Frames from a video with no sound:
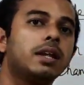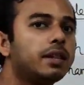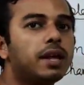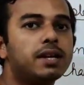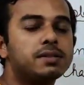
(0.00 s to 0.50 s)

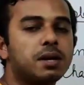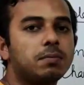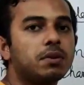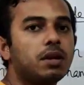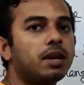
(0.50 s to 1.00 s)
There are
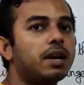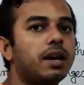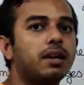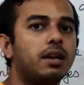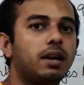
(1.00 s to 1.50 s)
some
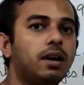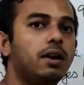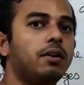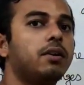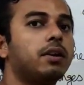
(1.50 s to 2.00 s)

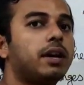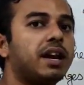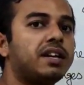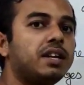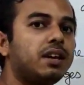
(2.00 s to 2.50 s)

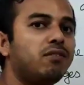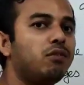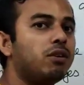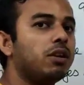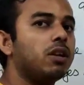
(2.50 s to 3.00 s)
criteria
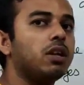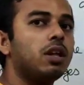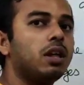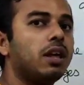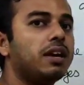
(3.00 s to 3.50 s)
for
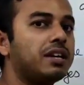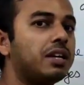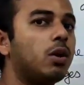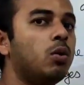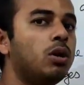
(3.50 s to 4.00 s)

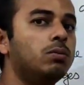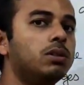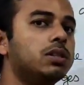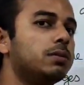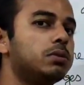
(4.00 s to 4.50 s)
getting a whole
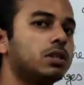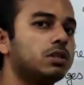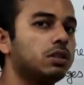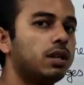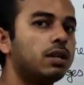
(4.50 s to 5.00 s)
number
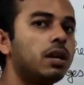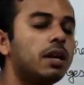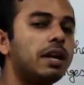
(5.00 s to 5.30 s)
subtraction, right?